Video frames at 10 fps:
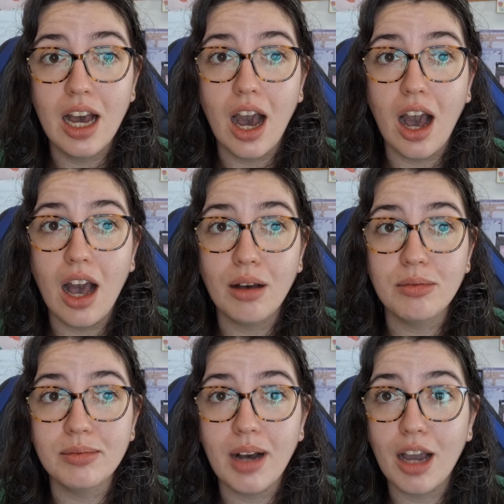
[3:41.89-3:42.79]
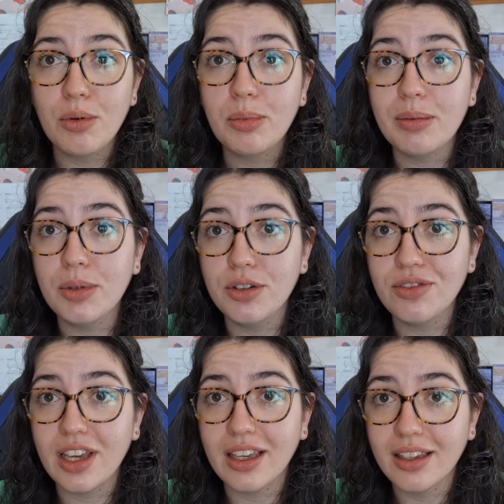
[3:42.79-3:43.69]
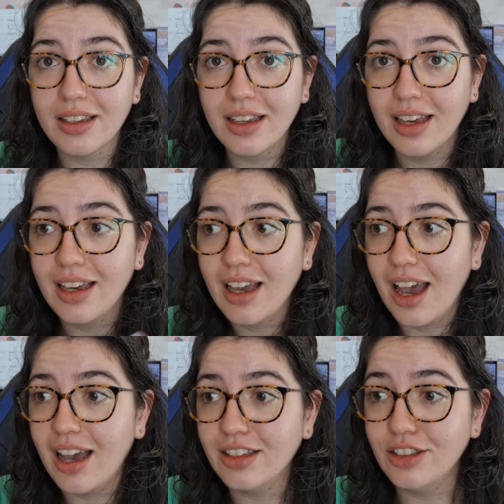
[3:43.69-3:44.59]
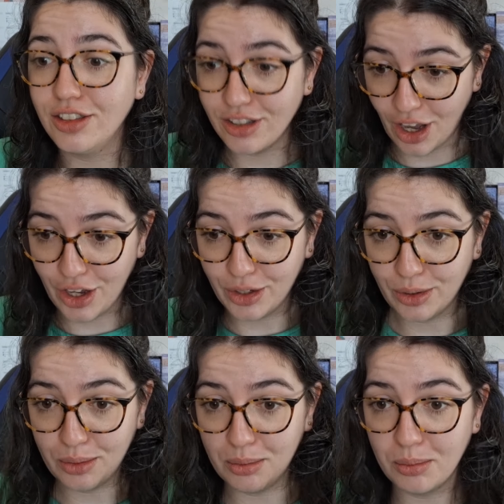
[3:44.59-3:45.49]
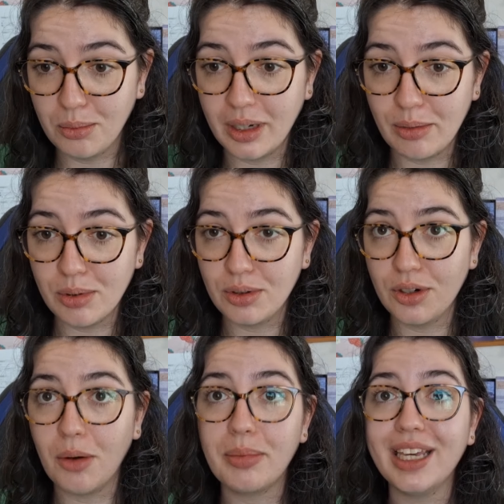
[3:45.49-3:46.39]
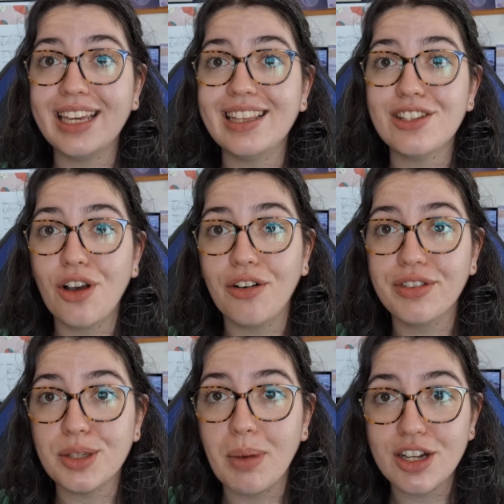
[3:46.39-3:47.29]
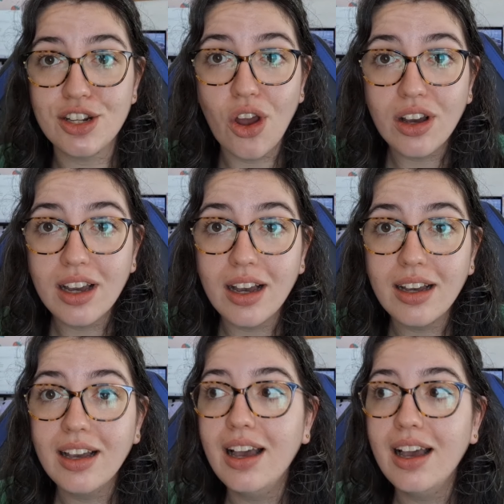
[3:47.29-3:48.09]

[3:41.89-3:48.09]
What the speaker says: I will be moving, so we will not be in this office much longer.